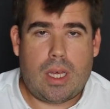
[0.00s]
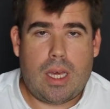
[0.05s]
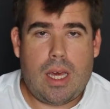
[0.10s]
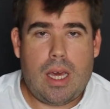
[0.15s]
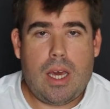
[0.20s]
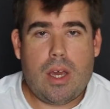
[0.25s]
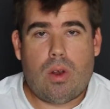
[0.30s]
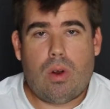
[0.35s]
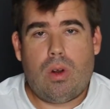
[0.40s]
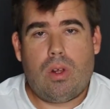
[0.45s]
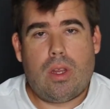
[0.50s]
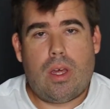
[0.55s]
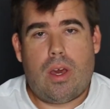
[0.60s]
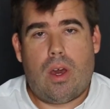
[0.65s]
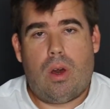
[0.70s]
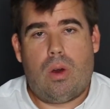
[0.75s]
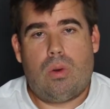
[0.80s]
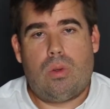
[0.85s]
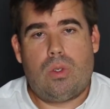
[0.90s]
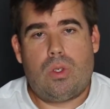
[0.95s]
he currently
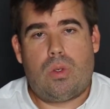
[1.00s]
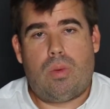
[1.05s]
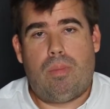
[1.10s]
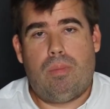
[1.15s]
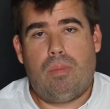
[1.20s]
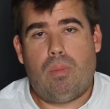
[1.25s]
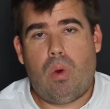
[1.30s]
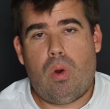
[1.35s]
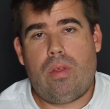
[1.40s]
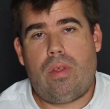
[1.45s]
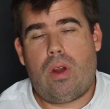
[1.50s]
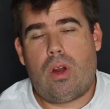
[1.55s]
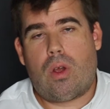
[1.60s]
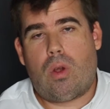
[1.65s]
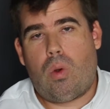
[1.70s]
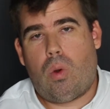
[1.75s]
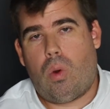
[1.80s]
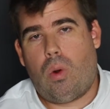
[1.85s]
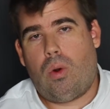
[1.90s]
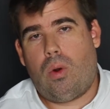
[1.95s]
owns more than
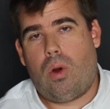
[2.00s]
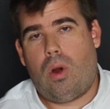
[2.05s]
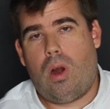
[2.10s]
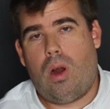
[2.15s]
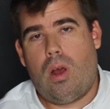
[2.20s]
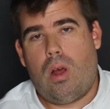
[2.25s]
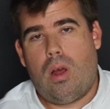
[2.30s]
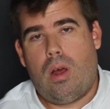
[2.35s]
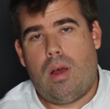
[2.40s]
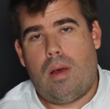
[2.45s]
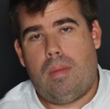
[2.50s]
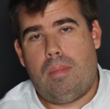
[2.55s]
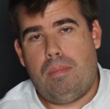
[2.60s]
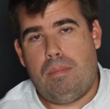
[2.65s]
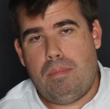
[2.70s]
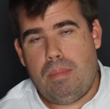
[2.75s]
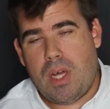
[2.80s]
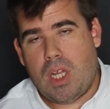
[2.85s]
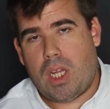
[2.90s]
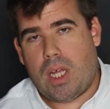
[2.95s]

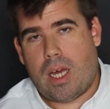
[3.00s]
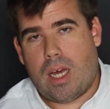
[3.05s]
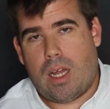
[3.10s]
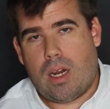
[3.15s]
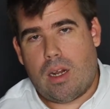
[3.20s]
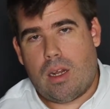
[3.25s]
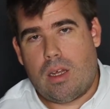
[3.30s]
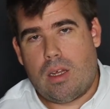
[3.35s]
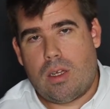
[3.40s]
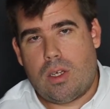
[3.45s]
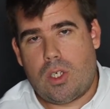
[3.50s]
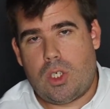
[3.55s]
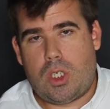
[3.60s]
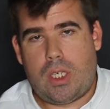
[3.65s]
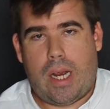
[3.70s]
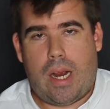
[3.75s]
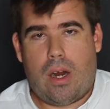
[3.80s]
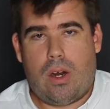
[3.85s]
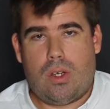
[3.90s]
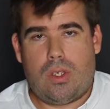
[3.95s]
250,000
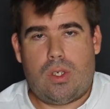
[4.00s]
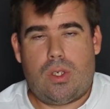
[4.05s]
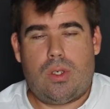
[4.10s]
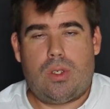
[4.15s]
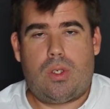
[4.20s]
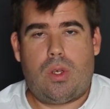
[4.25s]
shares.